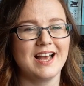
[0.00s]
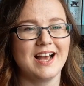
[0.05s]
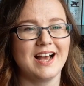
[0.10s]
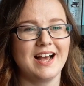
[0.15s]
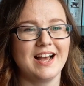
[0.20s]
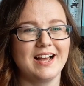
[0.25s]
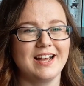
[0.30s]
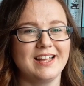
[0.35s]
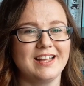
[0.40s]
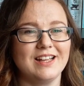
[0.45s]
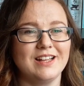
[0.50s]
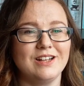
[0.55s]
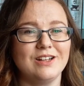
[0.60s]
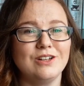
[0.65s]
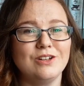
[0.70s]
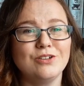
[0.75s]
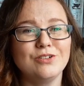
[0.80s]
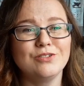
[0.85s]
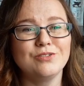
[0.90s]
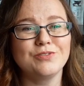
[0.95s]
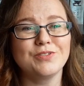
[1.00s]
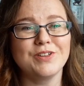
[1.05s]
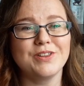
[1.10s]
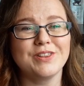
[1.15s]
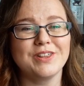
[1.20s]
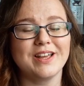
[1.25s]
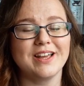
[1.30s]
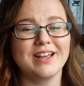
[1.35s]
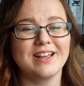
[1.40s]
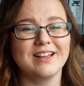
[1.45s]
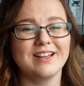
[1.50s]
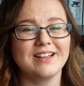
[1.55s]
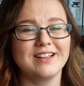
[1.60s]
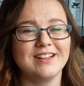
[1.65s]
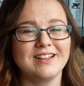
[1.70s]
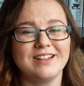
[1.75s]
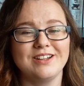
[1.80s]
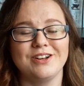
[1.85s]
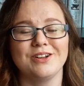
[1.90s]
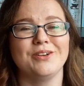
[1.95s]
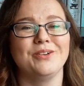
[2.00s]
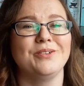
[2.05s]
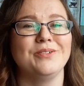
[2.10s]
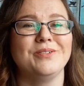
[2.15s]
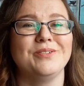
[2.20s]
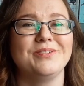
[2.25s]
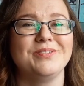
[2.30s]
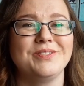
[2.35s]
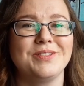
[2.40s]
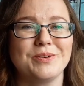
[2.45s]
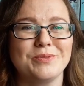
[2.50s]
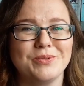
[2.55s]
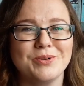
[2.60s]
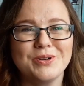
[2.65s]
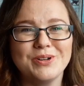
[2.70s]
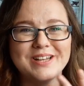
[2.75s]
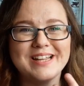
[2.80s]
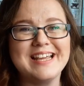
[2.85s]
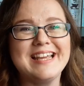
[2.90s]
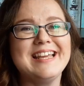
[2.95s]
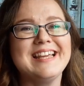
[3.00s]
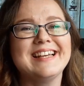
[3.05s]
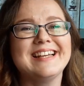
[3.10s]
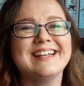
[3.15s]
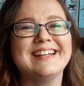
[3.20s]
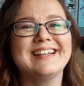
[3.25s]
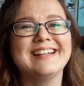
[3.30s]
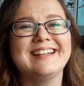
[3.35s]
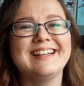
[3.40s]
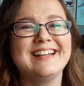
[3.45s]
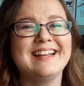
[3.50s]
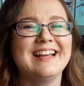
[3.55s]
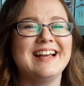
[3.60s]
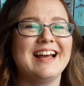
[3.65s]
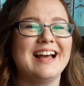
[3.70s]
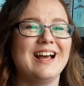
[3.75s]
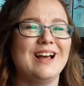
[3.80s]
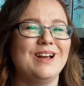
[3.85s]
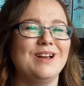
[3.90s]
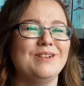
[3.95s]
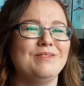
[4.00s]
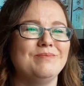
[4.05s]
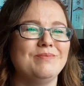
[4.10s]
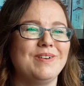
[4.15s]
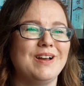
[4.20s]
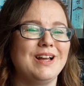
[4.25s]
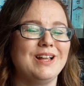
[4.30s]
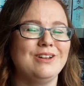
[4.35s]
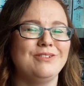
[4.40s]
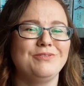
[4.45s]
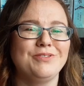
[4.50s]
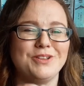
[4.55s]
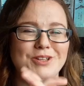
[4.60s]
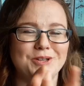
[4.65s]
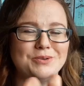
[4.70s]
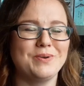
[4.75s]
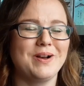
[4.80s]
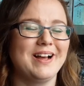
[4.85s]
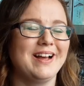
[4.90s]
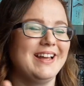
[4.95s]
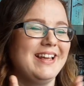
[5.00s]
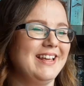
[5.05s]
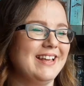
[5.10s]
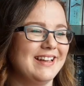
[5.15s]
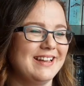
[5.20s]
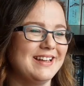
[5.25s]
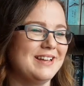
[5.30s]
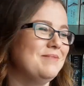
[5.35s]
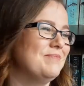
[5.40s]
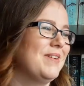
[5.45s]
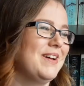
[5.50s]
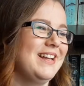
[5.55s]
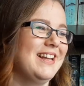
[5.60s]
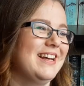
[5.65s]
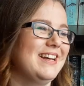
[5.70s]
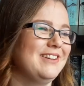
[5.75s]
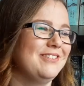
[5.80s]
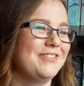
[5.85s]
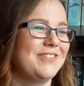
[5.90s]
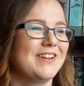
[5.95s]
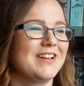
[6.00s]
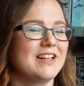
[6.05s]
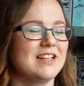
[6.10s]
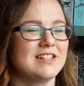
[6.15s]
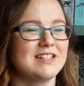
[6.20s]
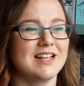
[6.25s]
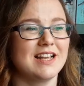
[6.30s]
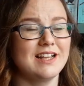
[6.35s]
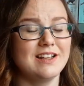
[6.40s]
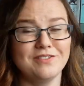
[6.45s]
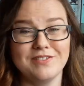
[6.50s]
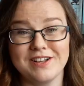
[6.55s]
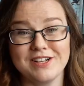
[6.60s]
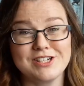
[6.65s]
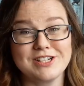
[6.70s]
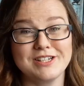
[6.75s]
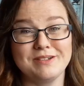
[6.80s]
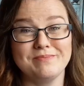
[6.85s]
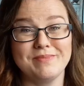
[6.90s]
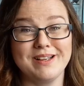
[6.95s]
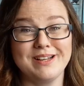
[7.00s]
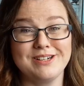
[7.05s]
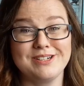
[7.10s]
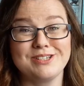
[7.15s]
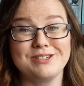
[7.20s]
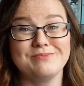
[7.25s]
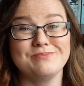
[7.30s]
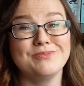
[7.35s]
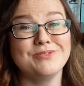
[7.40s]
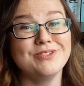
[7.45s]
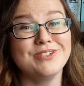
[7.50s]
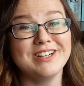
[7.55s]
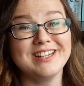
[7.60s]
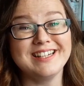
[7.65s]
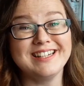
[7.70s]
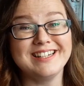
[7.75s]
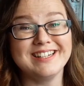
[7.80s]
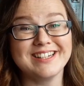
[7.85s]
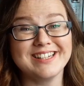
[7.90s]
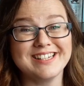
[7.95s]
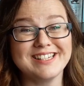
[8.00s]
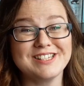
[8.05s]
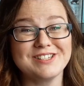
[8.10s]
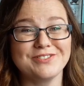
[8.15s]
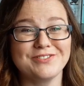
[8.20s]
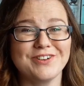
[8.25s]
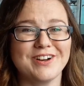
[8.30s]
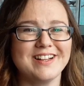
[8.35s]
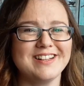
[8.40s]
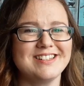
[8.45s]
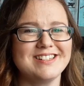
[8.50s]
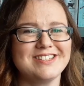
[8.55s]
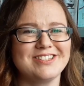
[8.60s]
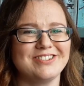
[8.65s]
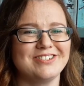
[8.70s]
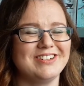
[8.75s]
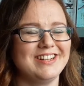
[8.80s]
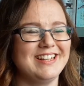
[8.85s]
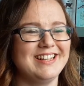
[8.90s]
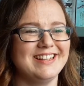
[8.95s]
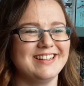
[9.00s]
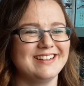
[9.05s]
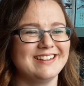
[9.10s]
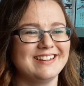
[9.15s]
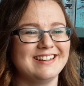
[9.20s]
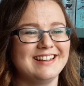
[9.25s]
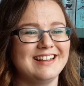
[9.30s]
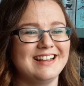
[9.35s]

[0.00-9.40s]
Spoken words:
I love that, you know, that we're all here. I love that you are here in my life because I have actually made some really nice friends on here.